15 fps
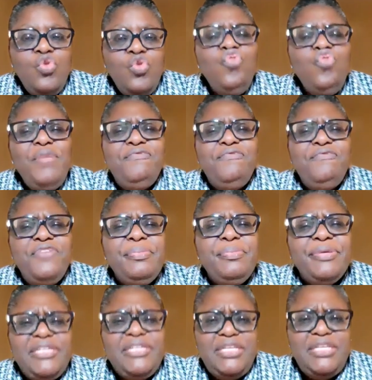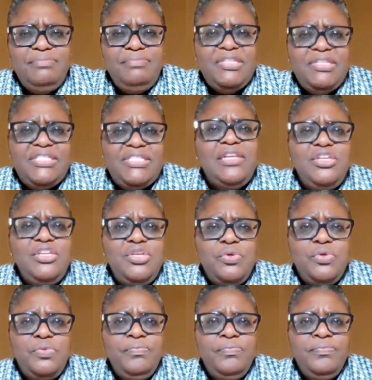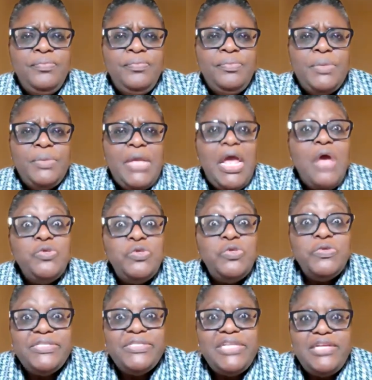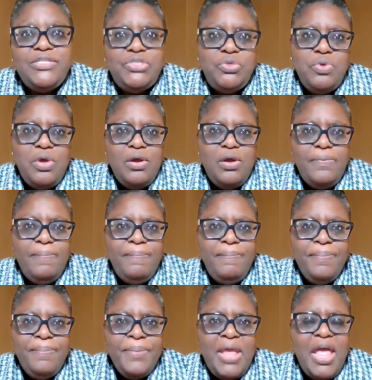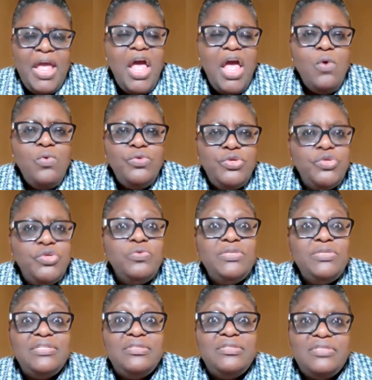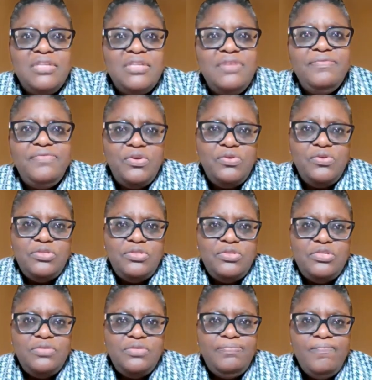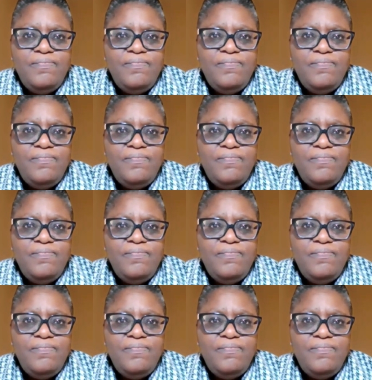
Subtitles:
who may verbally be telling you how useless you are, how you don't deserve good,